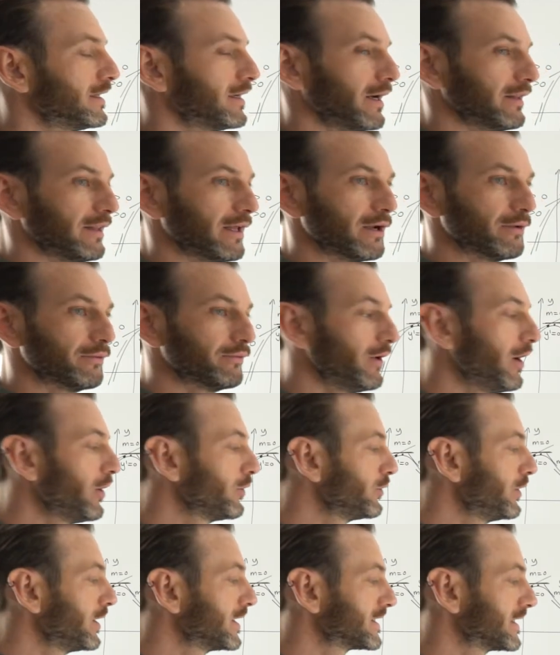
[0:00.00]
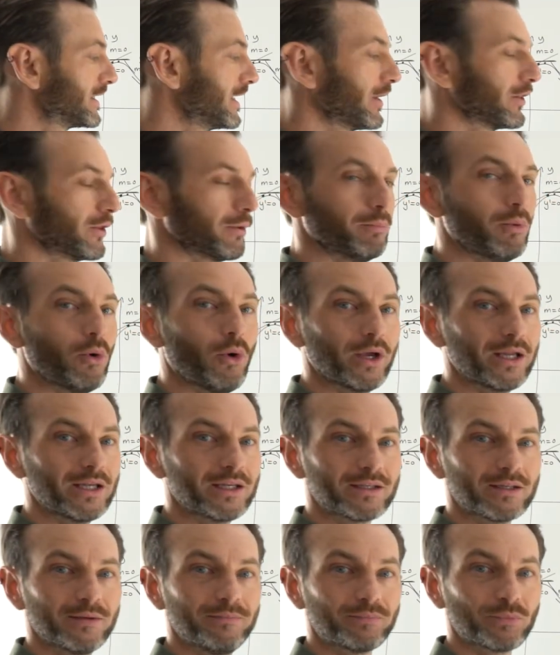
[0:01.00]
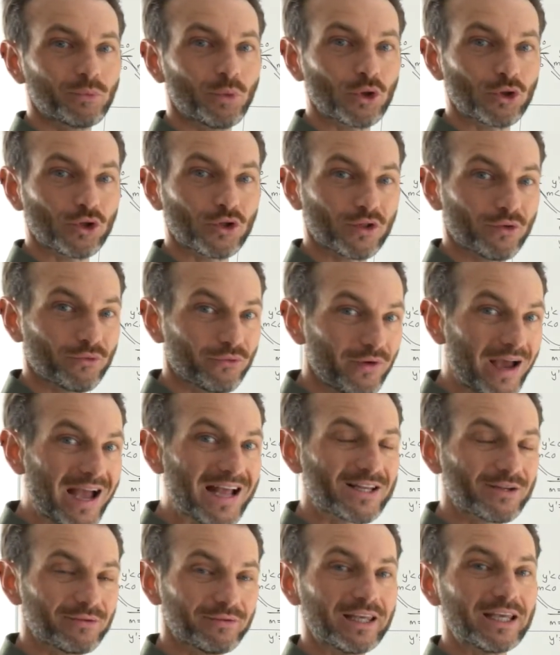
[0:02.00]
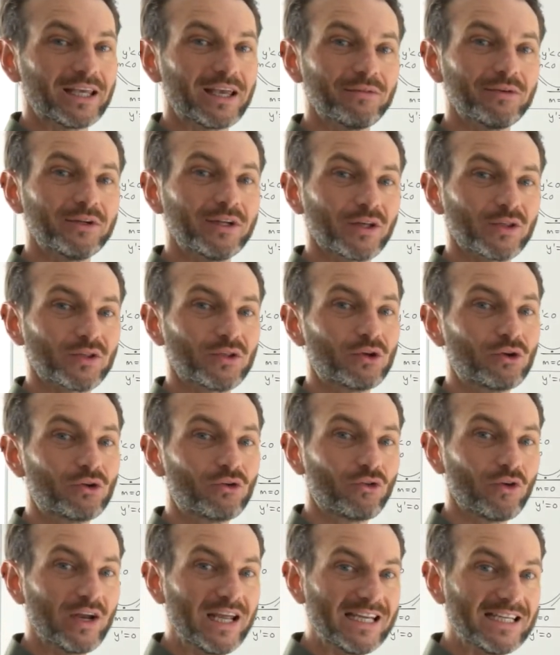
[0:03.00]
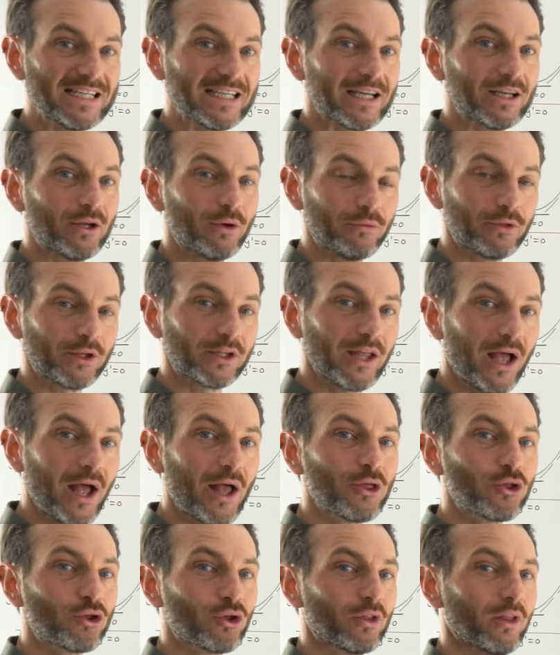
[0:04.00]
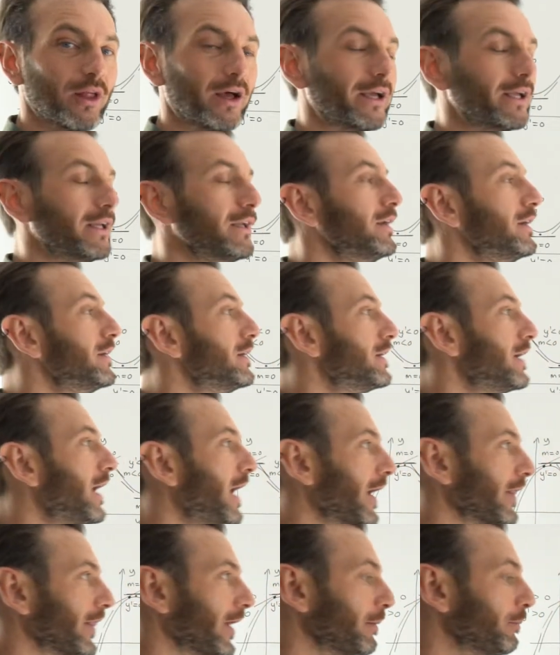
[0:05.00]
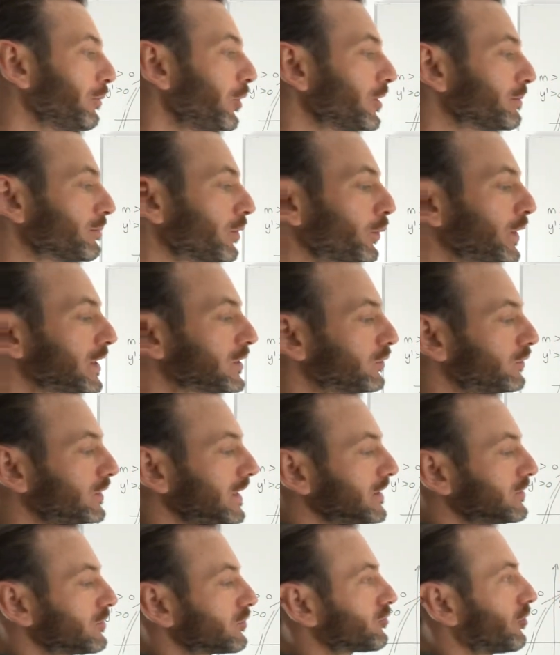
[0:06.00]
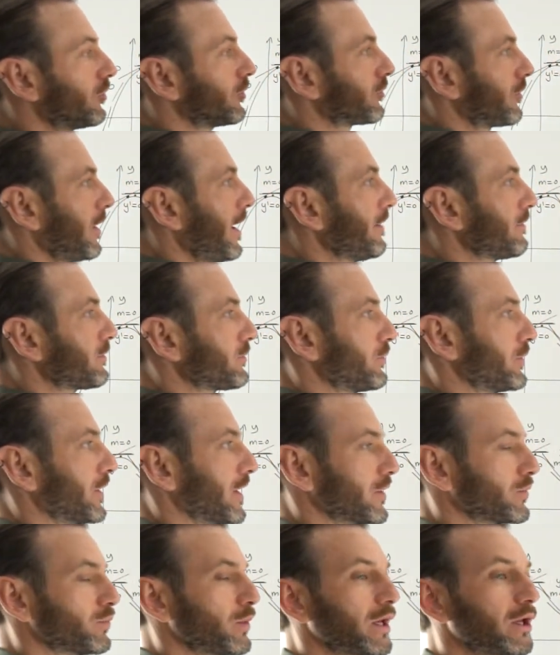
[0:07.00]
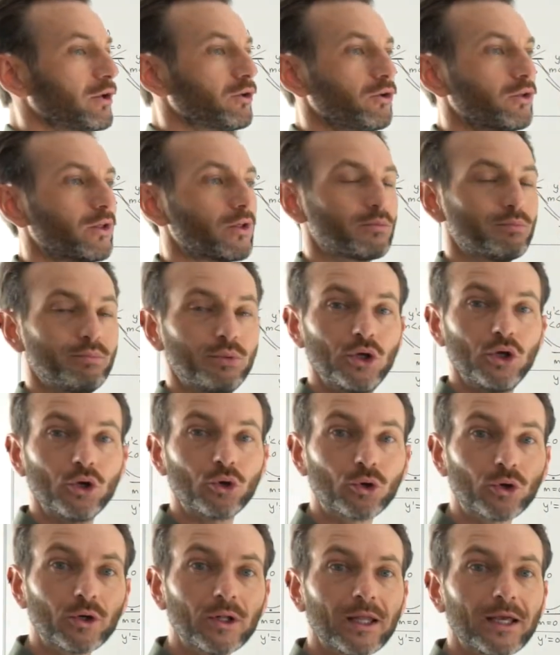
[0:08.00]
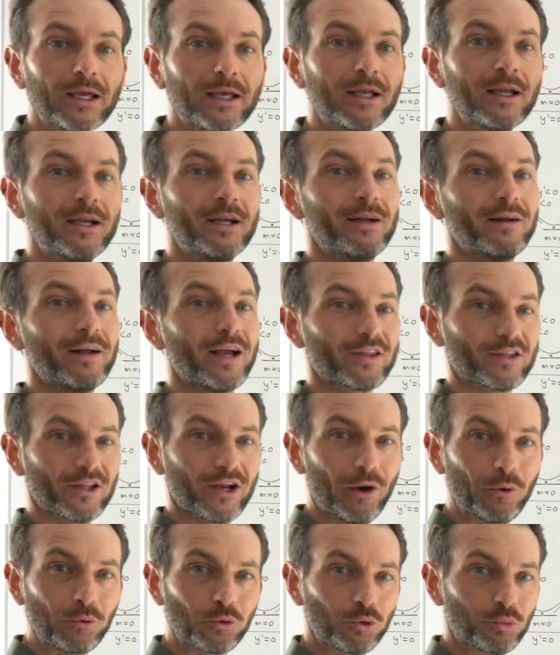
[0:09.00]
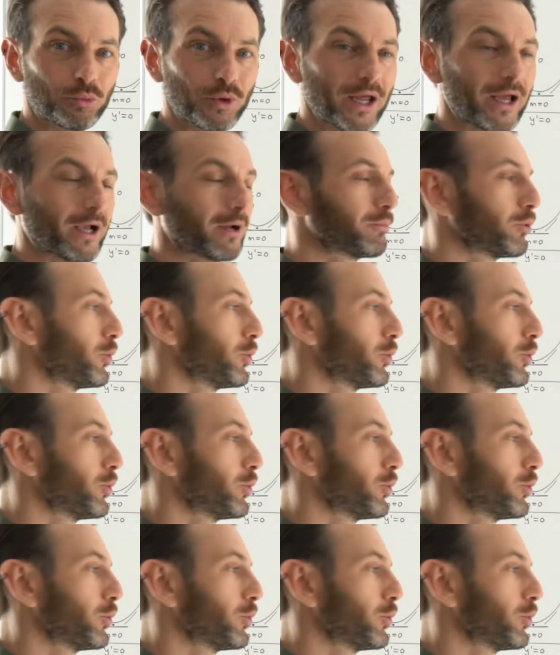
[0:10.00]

and then evaluating at the point, which has effectively given us a gradient of the tangent line at that point. But we don't need to draw graphs for this. We can do this purely as an algebraic